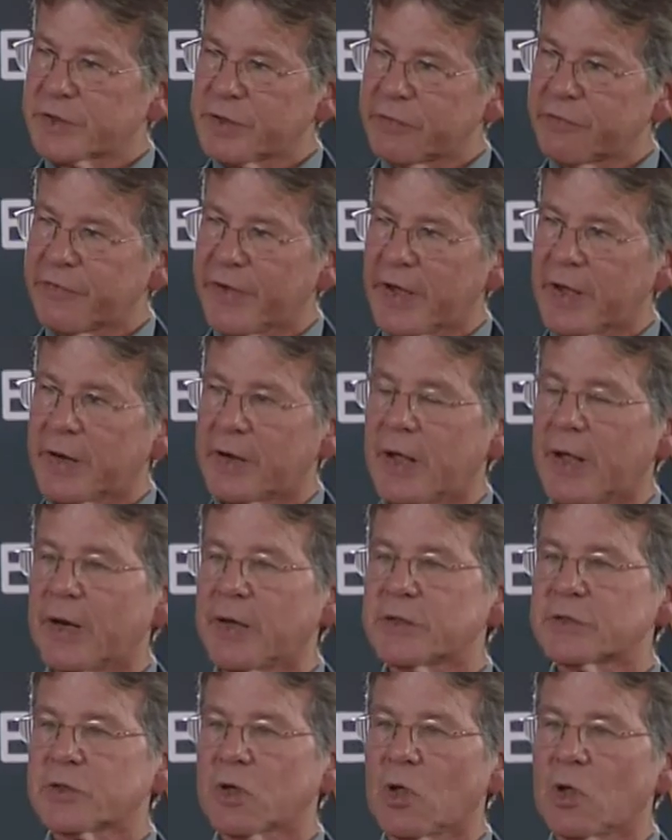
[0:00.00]
event, and
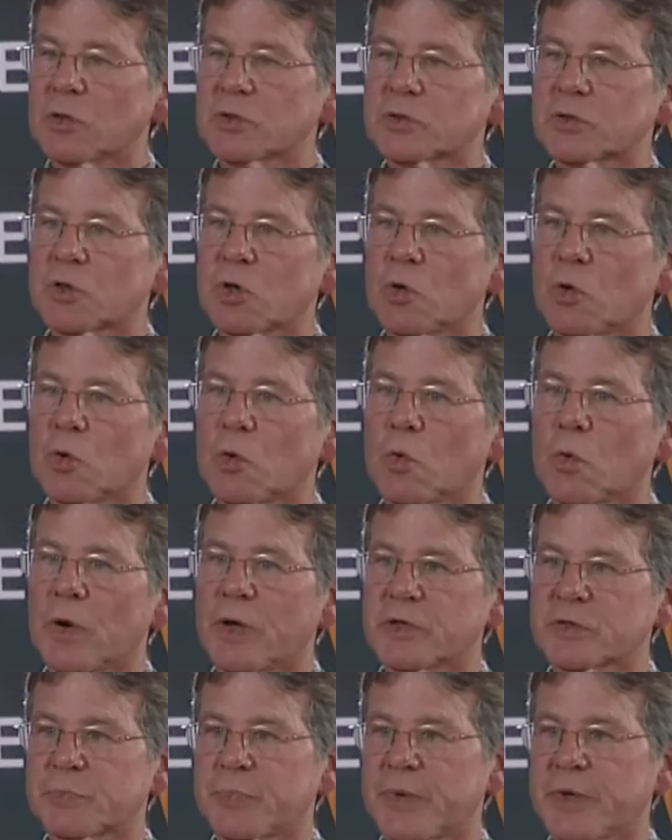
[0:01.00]
it's also
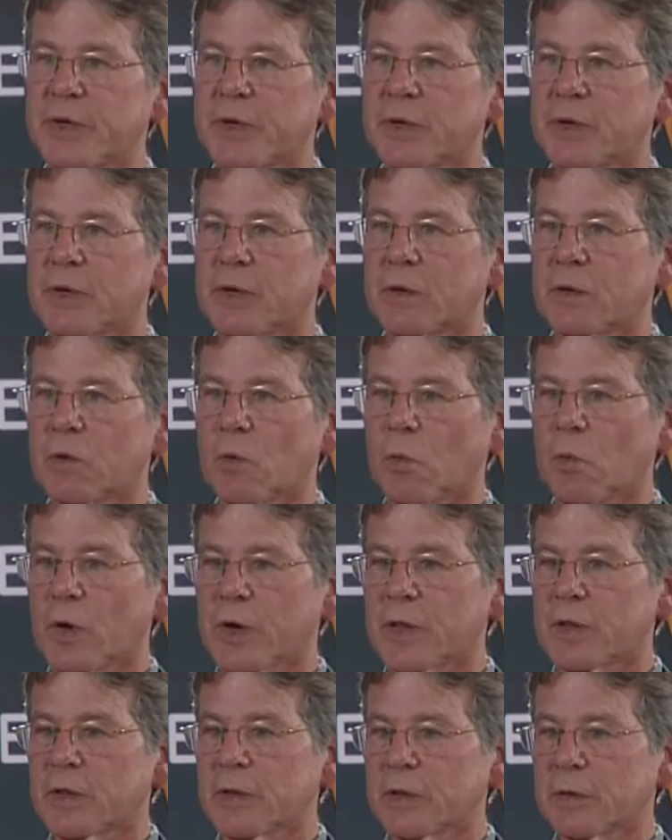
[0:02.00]
has been
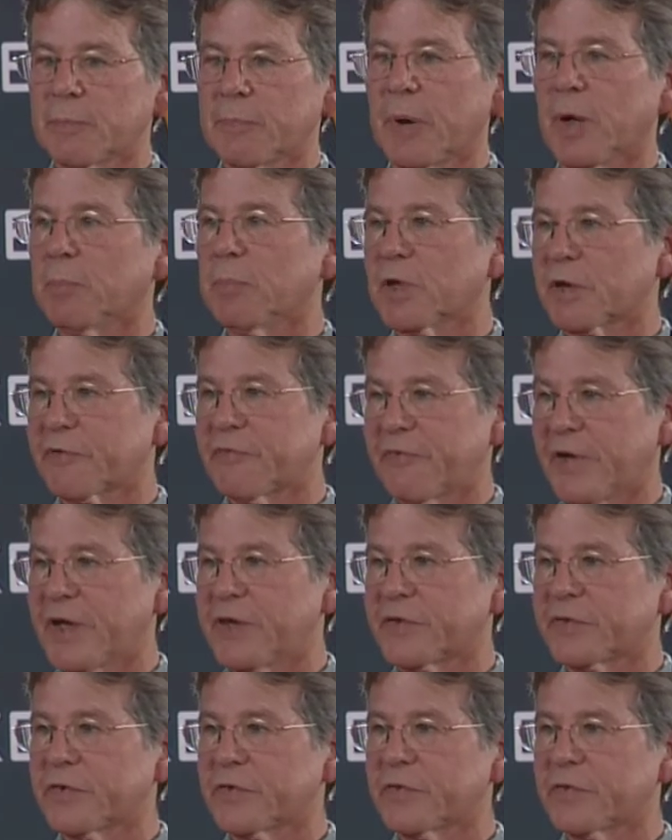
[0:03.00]
one of the public
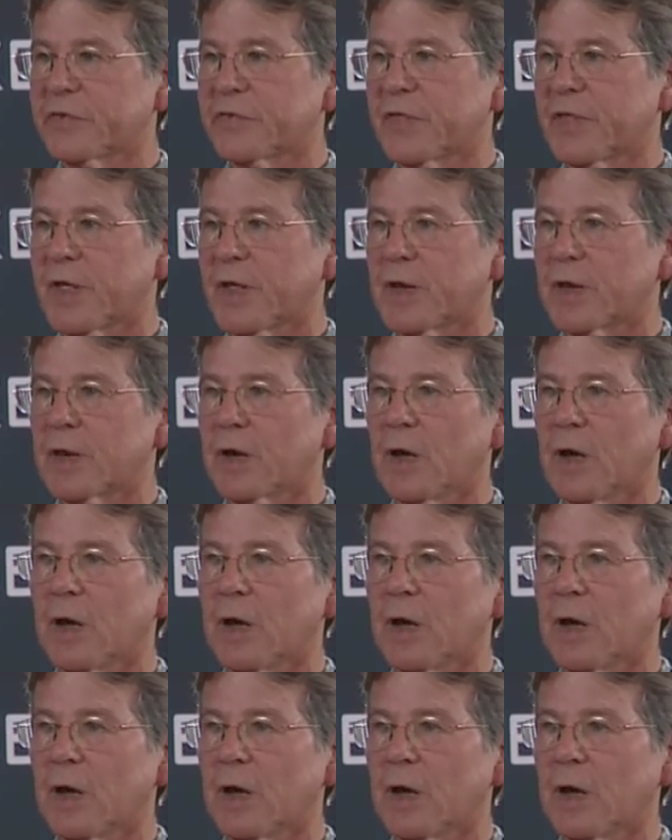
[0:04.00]
faces that